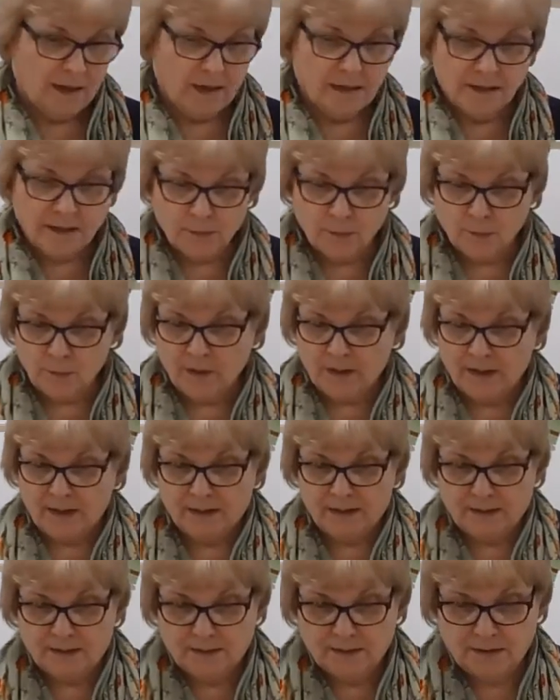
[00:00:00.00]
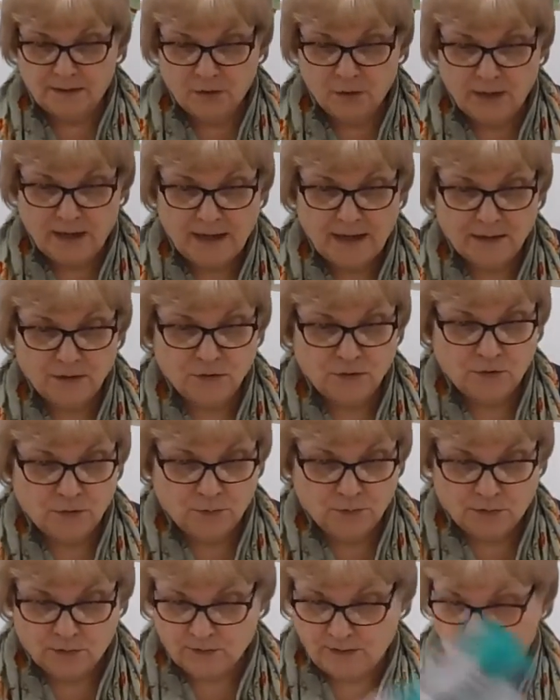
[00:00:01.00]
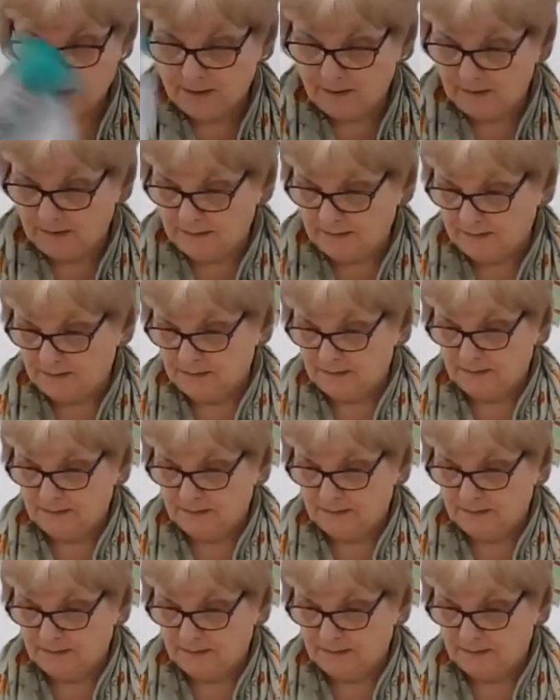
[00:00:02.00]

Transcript: Another way that you can do a cracker